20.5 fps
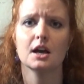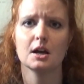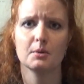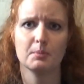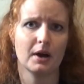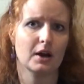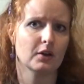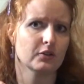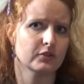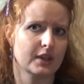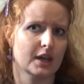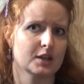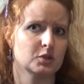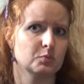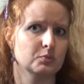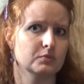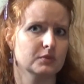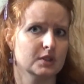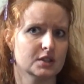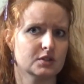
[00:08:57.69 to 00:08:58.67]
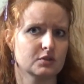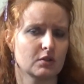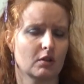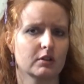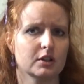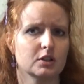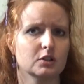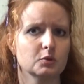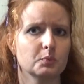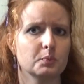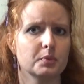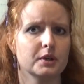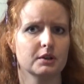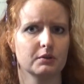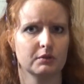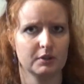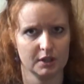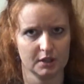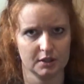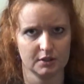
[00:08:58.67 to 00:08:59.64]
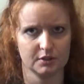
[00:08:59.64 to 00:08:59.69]
about that historical
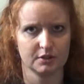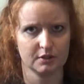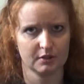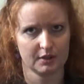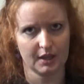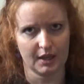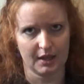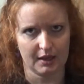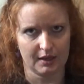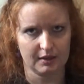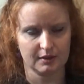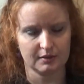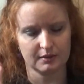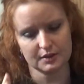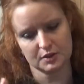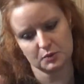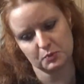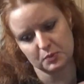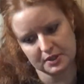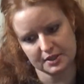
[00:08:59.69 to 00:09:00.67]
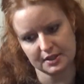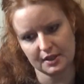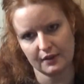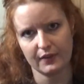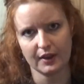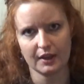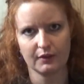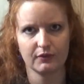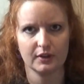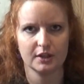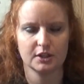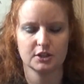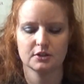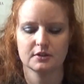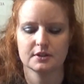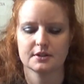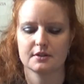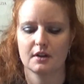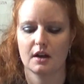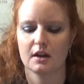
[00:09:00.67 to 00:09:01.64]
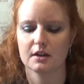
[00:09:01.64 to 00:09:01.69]
period, okay, a specific
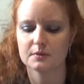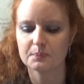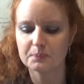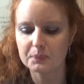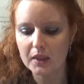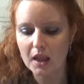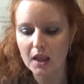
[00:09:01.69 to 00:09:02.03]
video side.